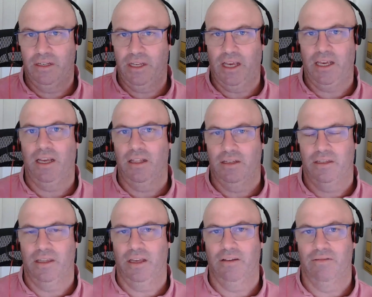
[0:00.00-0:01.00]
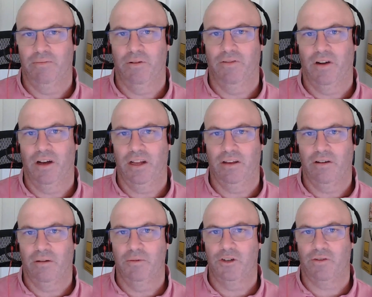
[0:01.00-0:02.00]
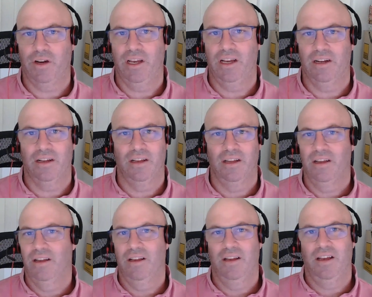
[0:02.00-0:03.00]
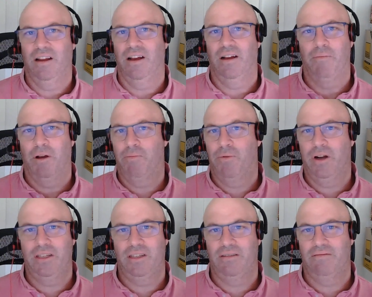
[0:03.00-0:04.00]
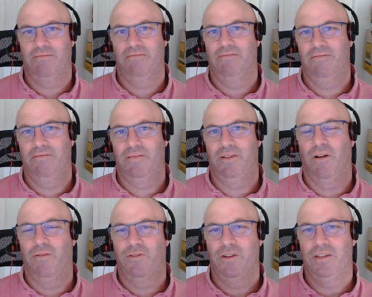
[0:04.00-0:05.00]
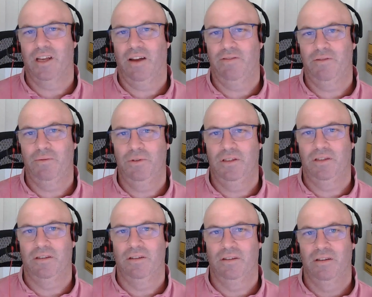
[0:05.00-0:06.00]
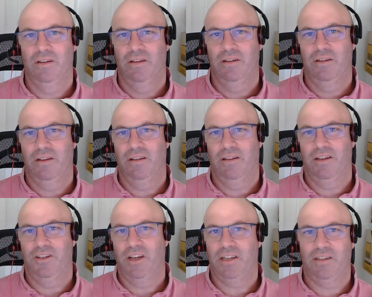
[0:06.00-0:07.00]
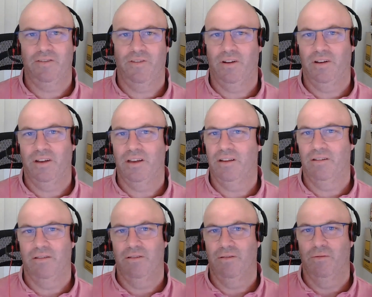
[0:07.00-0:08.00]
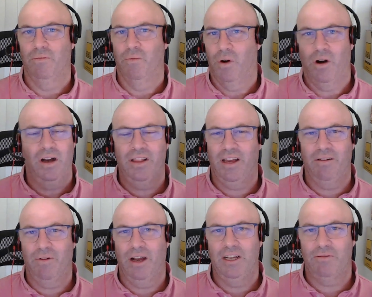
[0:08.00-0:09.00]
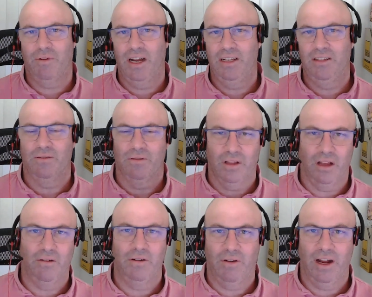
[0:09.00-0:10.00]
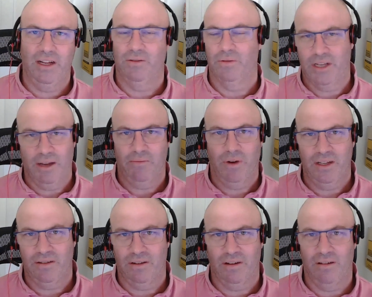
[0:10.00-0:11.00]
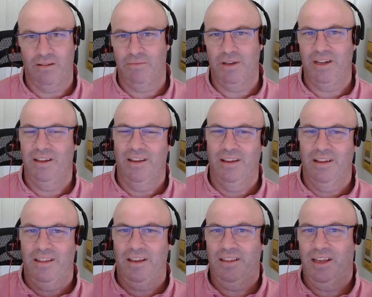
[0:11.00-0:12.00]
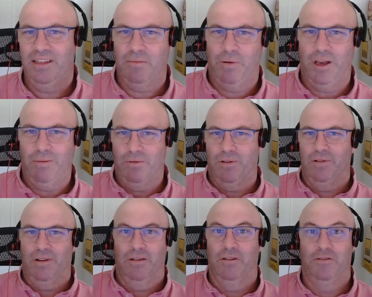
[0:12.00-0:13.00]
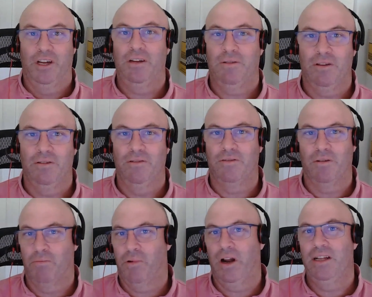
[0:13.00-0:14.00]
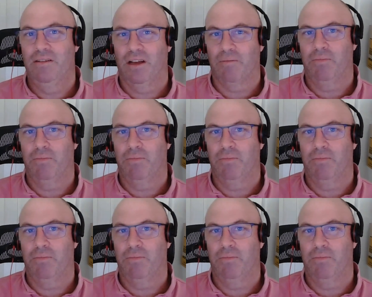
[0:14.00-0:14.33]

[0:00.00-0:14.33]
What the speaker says: ridiculous thing of providing commentary and a press conference afterwards, like justifying why they raised rates or lowered rates or kept rates on hold. I mean, these are people, genuinely who've got brains like